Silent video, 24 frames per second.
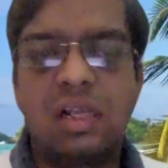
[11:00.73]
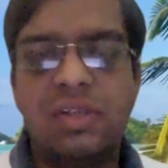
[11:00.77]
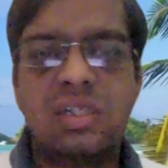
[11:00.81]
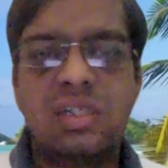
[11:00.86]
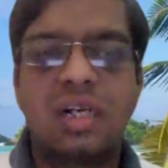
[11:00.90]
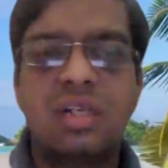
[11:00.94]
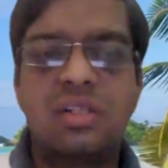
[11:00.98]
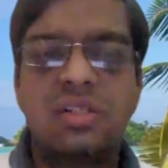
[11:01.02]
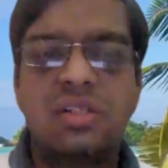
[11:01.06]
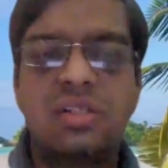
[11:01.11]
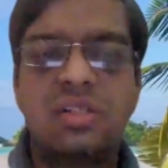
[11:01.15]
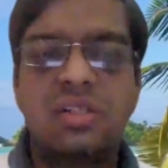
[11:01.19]
there
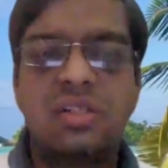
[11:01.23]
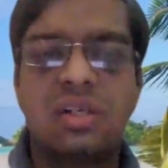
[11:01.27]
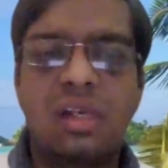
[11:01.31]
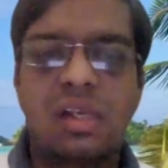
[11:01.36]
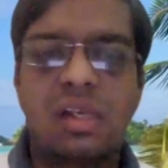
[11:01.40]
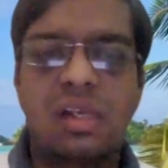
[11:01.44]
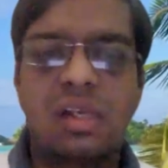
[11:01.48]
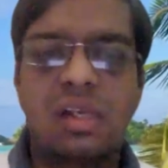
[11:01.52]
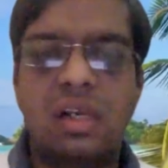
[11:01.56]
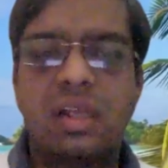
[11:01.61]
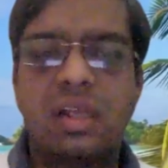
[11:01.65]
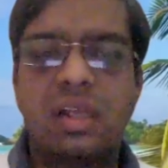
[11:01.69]
are certain
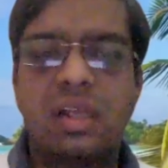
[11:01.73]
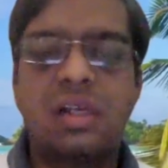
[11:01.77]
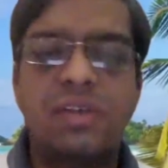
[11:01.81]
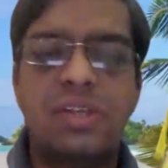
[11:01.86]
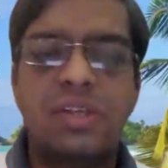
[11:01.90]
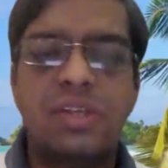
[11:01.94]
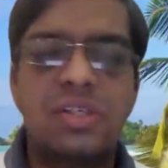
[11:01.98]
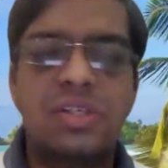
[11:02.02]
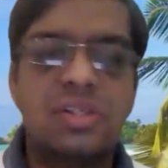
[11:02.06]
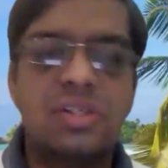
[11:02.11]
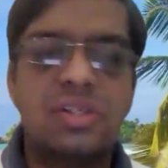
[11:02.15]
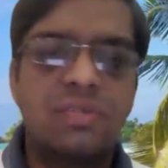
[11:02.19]
clinical
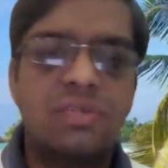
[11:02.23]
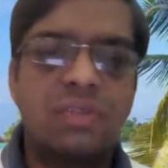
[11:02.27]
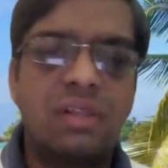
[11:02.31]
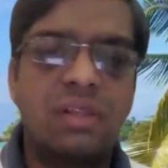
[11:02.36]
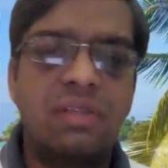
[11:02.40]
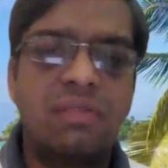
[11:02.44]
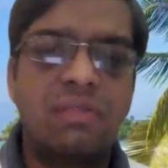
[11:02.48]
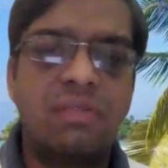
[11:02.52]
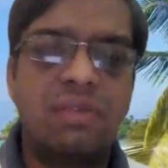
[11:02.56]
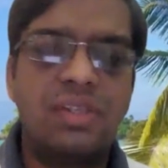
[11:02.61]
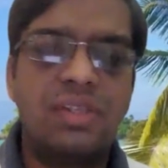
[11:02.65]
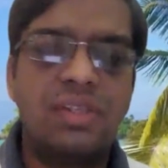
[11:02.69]
features with
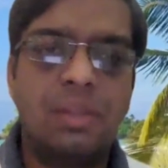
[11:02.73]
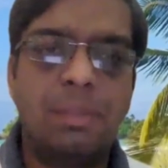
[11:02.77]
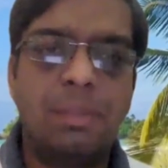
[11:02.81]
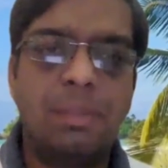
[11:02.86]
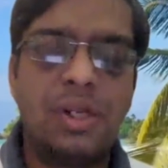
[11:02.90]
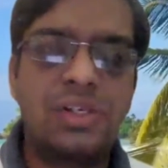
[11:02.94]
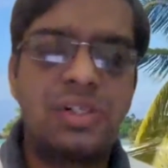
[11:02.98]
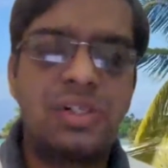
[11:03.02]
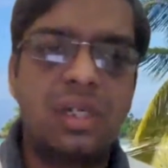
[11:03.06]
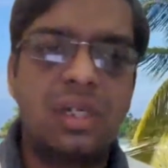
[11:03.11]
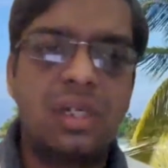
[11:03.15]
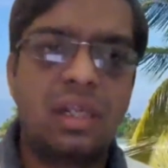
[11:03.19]
which the
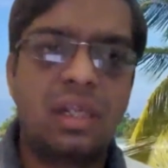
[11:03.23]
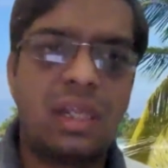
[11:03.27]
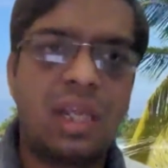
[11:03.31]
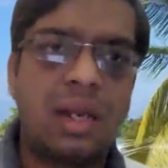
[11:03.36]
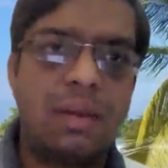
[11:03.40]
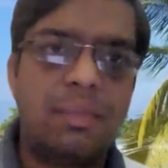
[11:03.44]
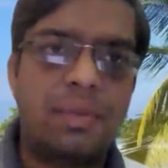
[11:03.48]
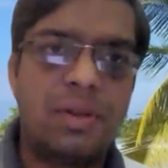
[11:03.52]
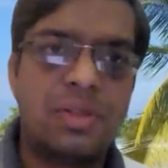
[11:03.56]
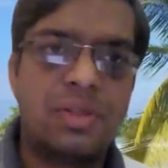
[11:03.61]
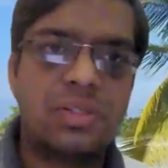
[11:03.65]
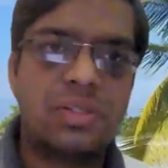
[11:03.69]
patient can
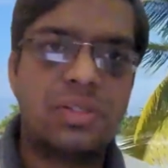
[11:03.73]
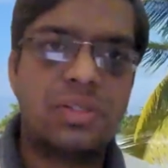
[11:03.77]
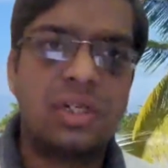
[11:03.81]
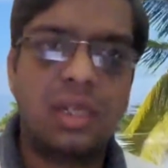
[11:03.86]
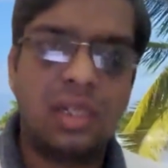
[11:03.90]
present